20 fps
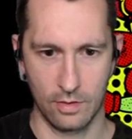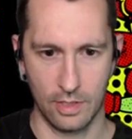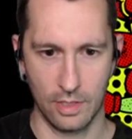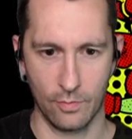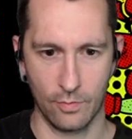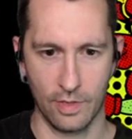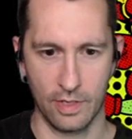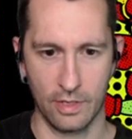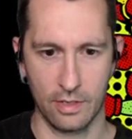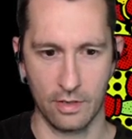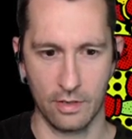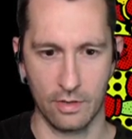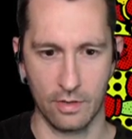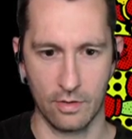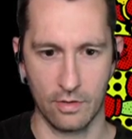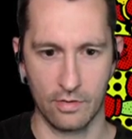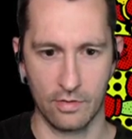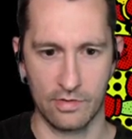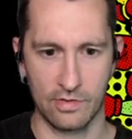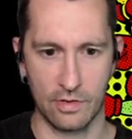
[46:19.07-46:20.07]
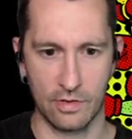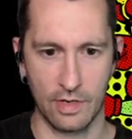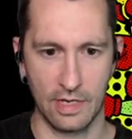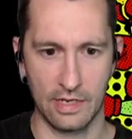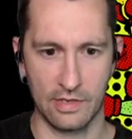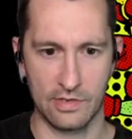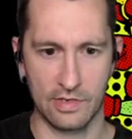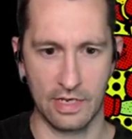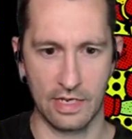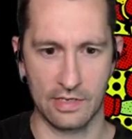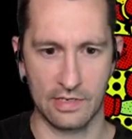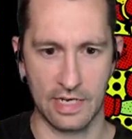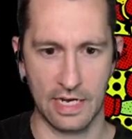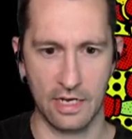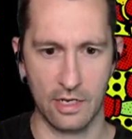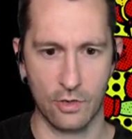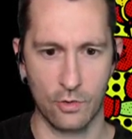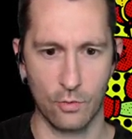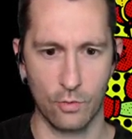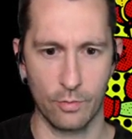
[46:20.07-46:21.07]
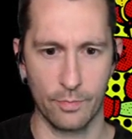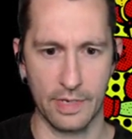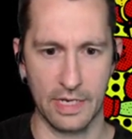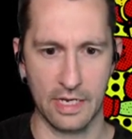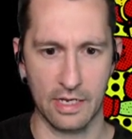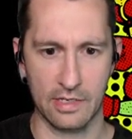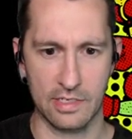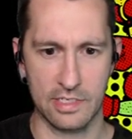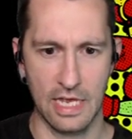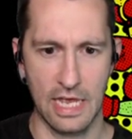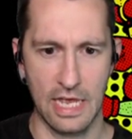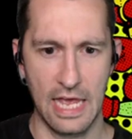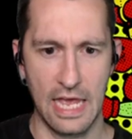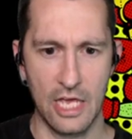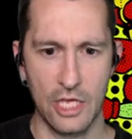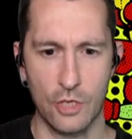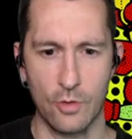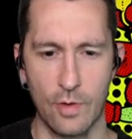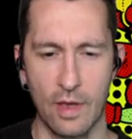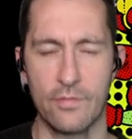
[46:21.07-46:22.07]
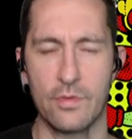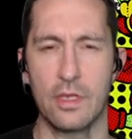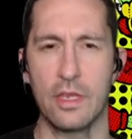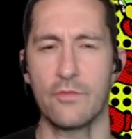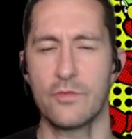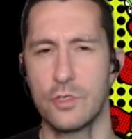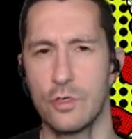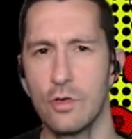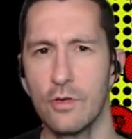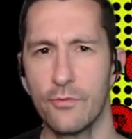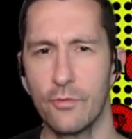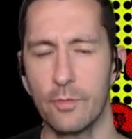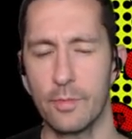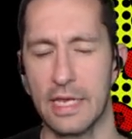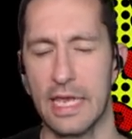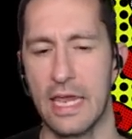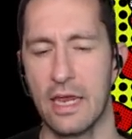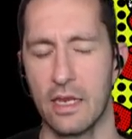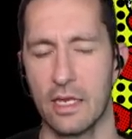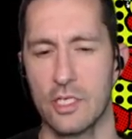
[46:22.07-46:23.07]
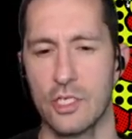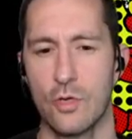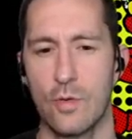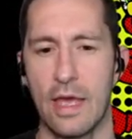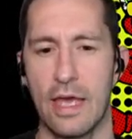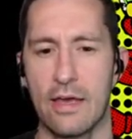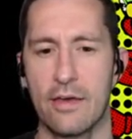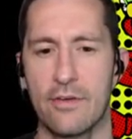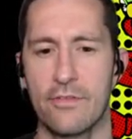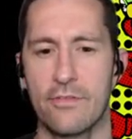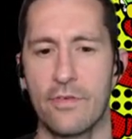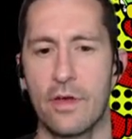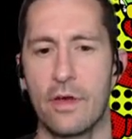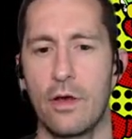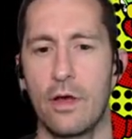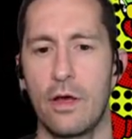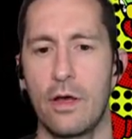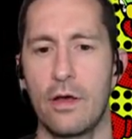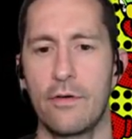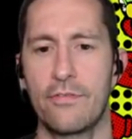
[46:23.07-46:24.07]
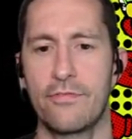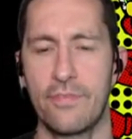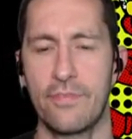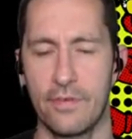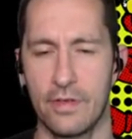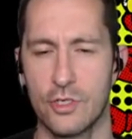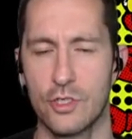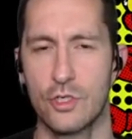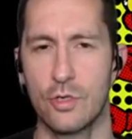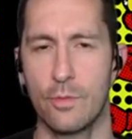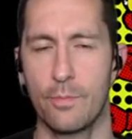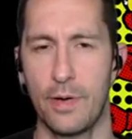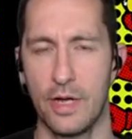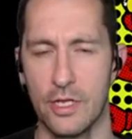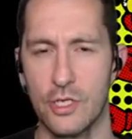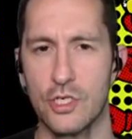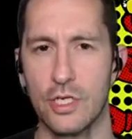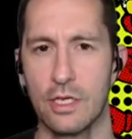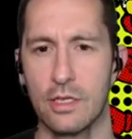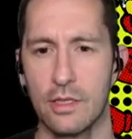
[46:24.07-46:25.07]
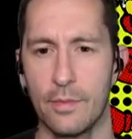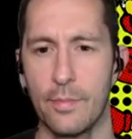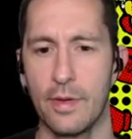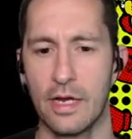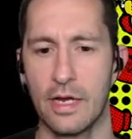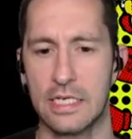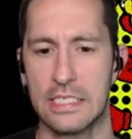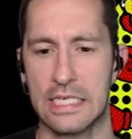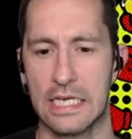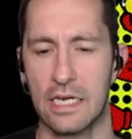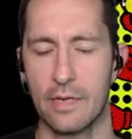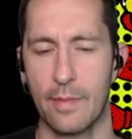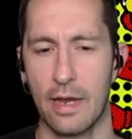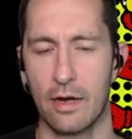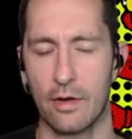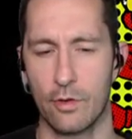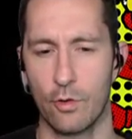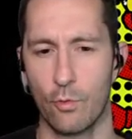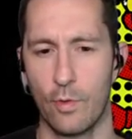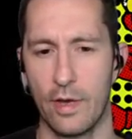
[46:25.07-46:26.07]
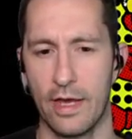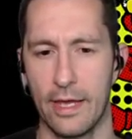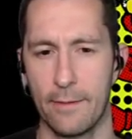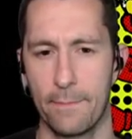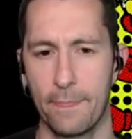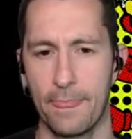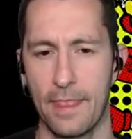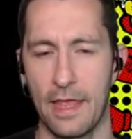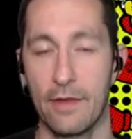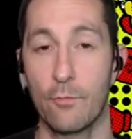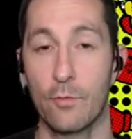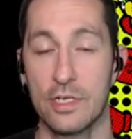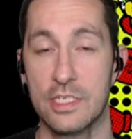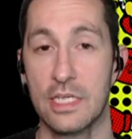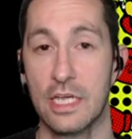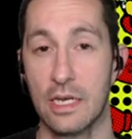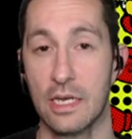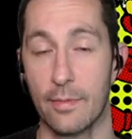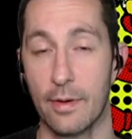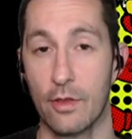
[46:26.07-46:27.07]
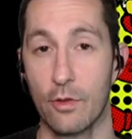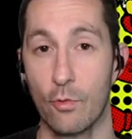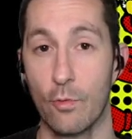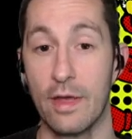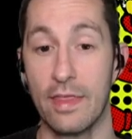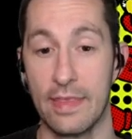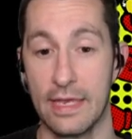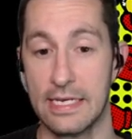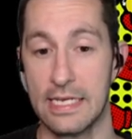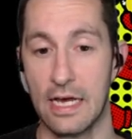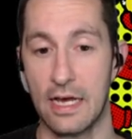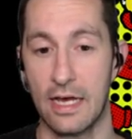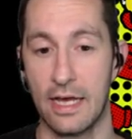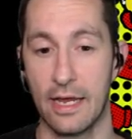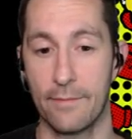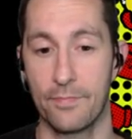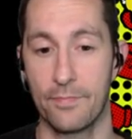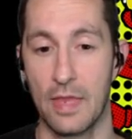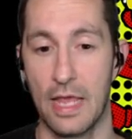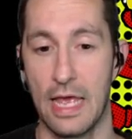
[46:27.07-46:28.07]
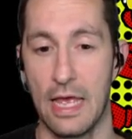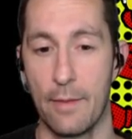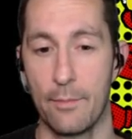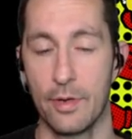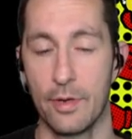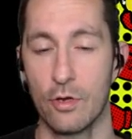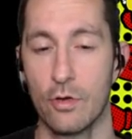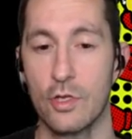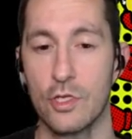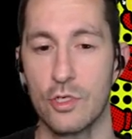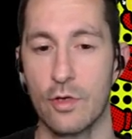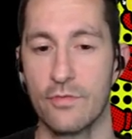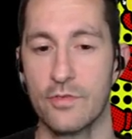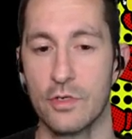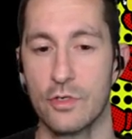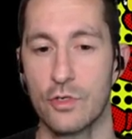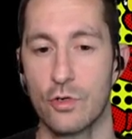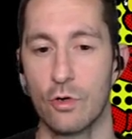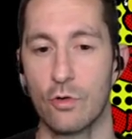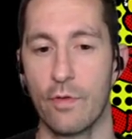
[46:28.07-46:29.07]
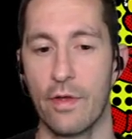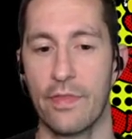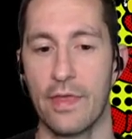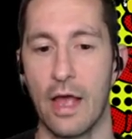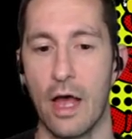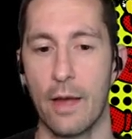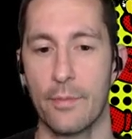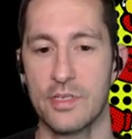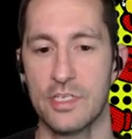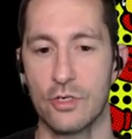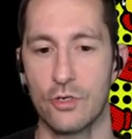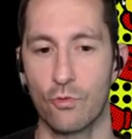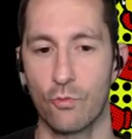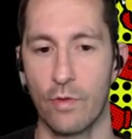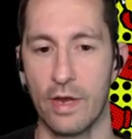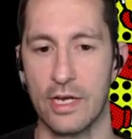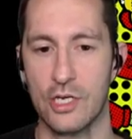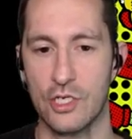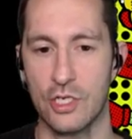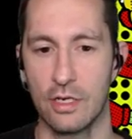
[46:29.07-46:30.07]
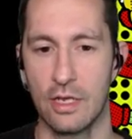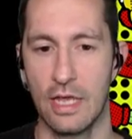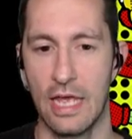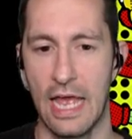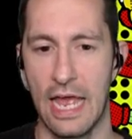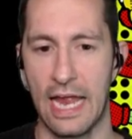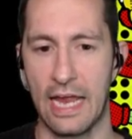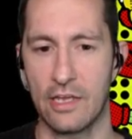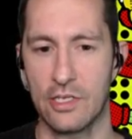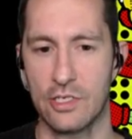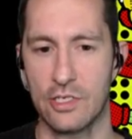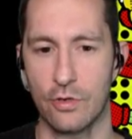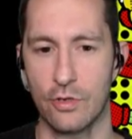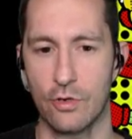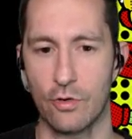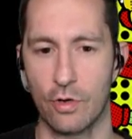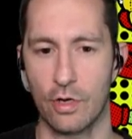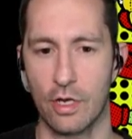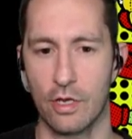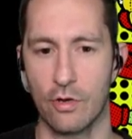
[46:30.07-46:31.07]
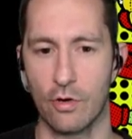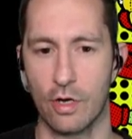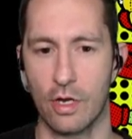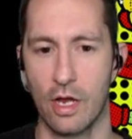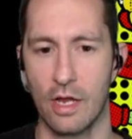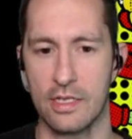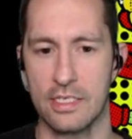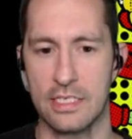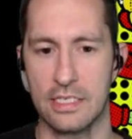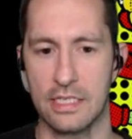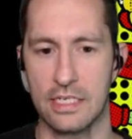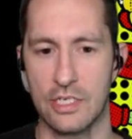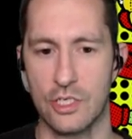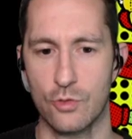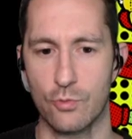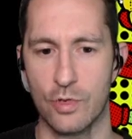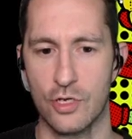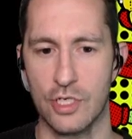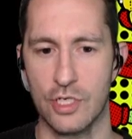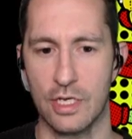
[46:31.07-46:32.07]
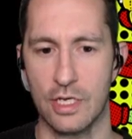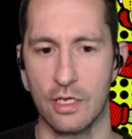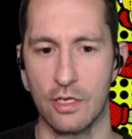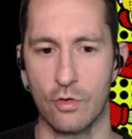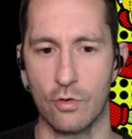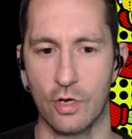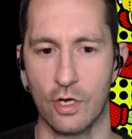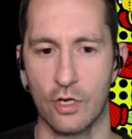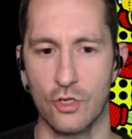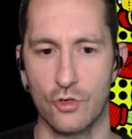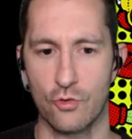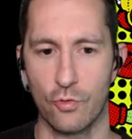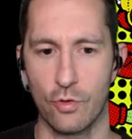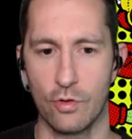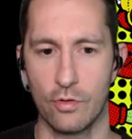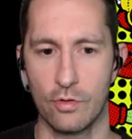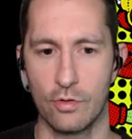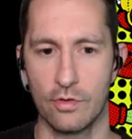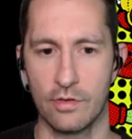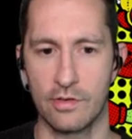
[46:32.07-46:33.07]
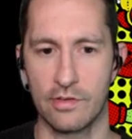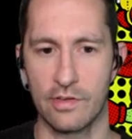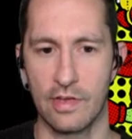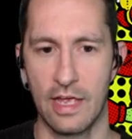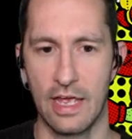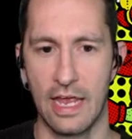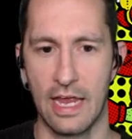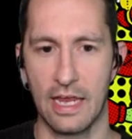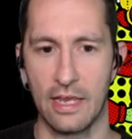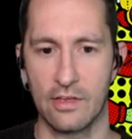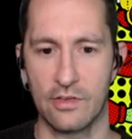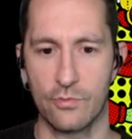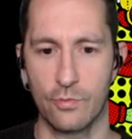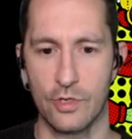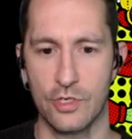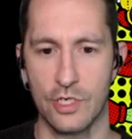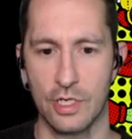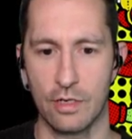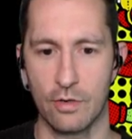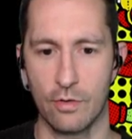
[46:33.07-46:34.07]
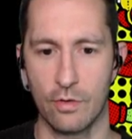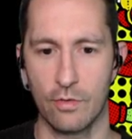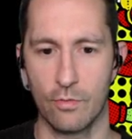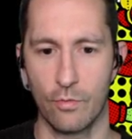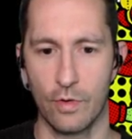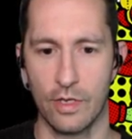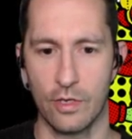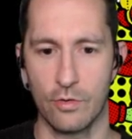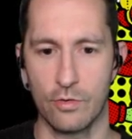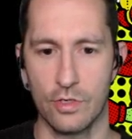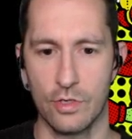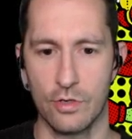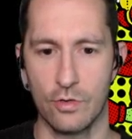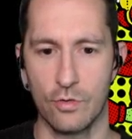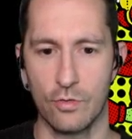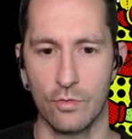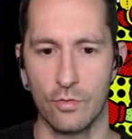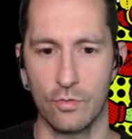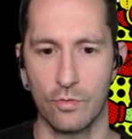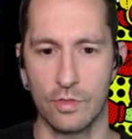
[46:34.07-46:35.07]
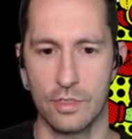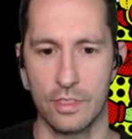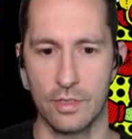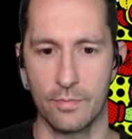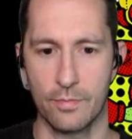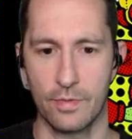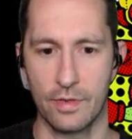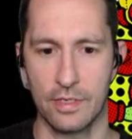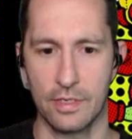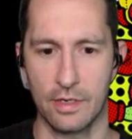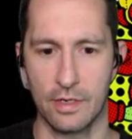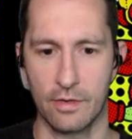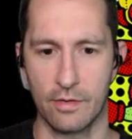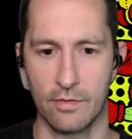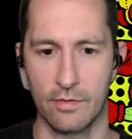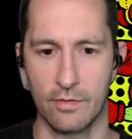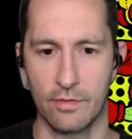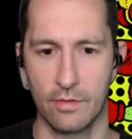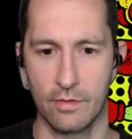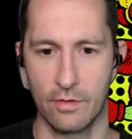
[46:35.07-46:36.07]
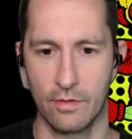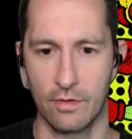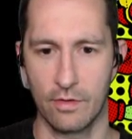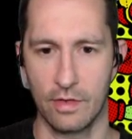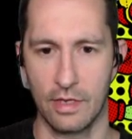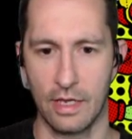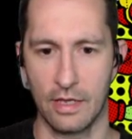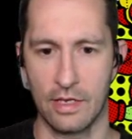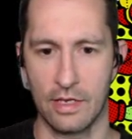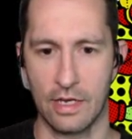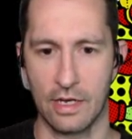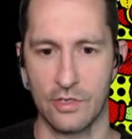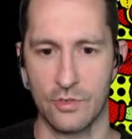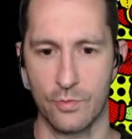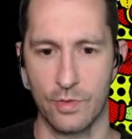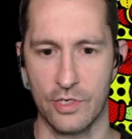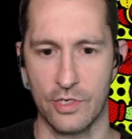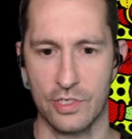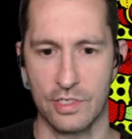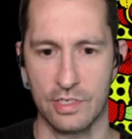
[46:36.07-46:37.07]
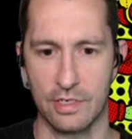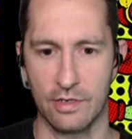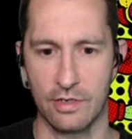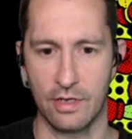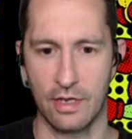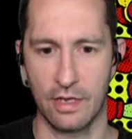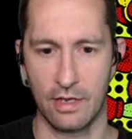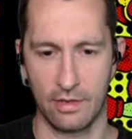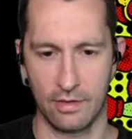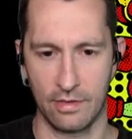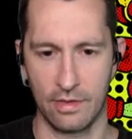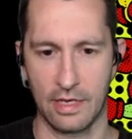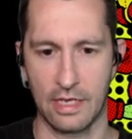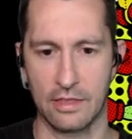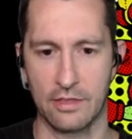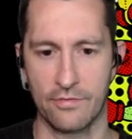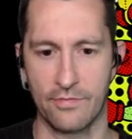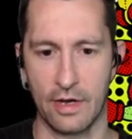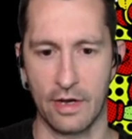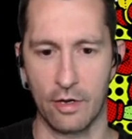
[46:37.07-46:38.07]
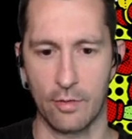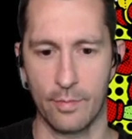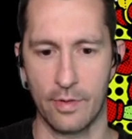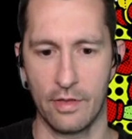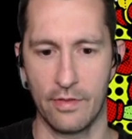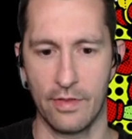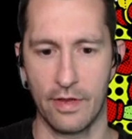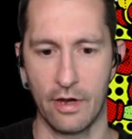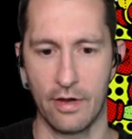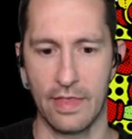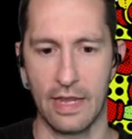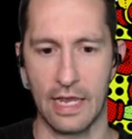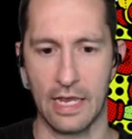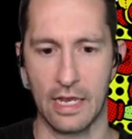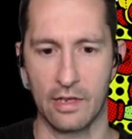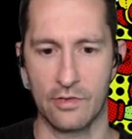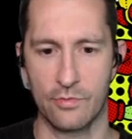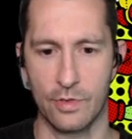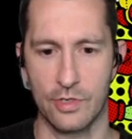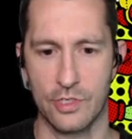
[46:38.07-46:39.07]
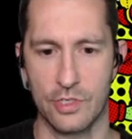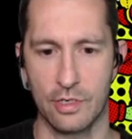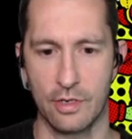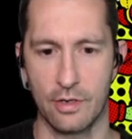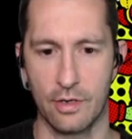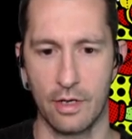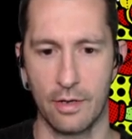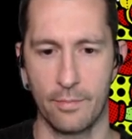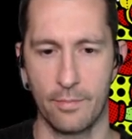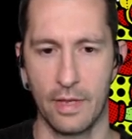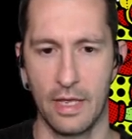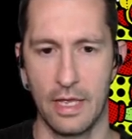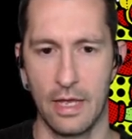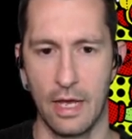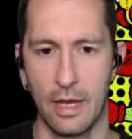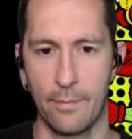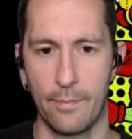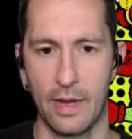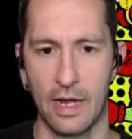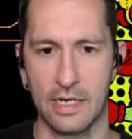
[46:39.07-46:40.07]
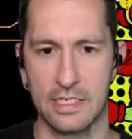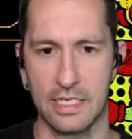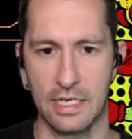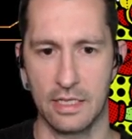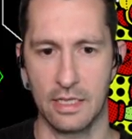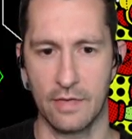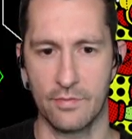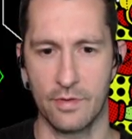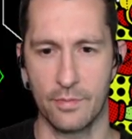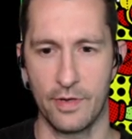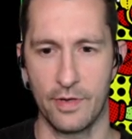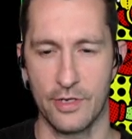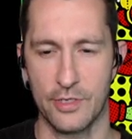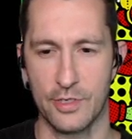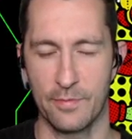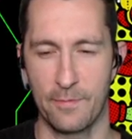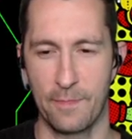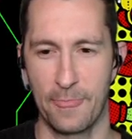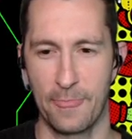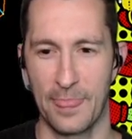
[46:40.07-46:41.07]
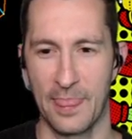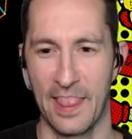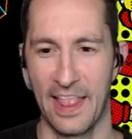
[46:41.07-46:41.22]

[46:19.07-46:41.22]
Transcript: There we go. So it's kind of cool because you have two different mechanics. You have punching the bugs to get them out of your way, and once you get them out of your way, they die. But you also have to turn around the opposite direction, and so you're constantly switching your controls and switching what you do to yeah, you got to switch to get the fireball there, and then I got to switch to a boxing glove to punch him.